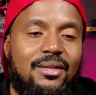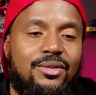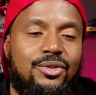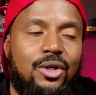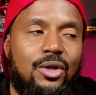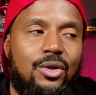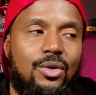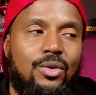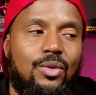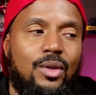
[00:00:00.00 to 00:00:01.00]

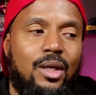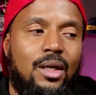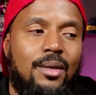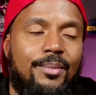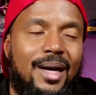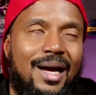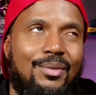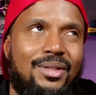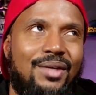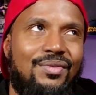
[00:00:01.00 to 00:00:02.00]
So um, I
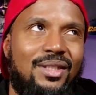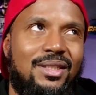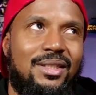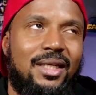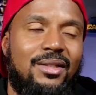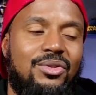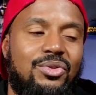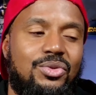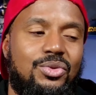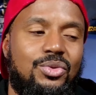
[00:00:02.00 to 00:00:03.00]
would definitely say
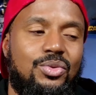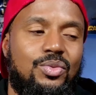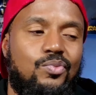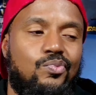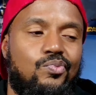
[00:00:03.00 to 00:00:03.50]
to